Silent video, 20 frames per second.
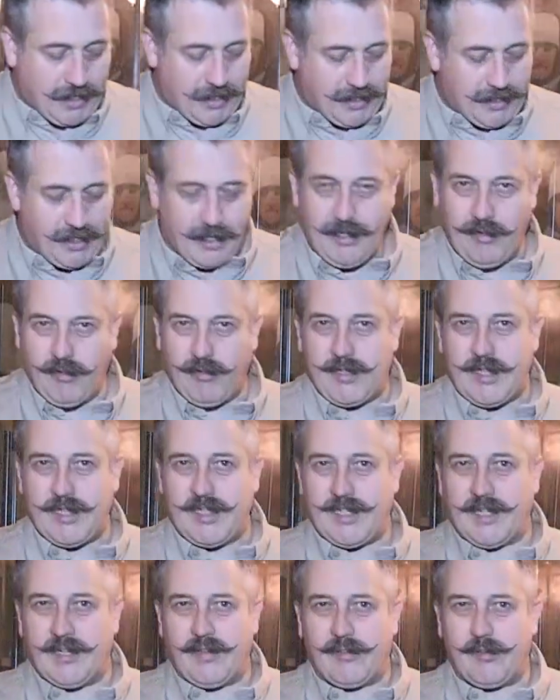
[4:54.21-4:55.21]
I looked
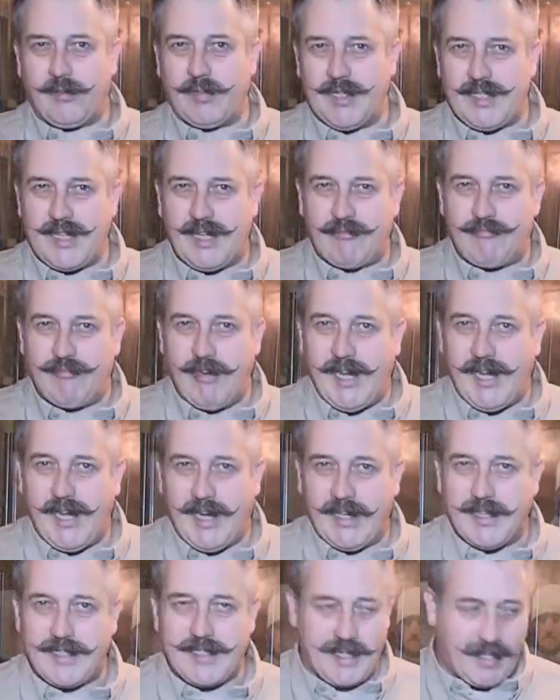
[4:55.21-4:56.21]
at it and thought, is that
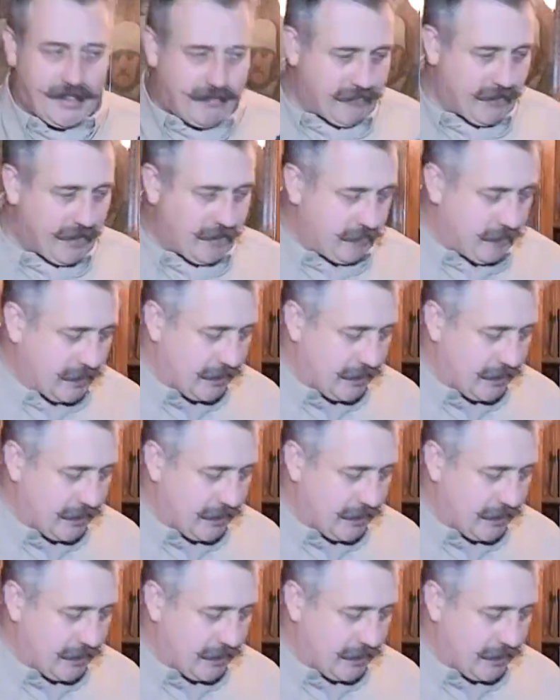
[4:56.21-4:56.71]
really a 10 round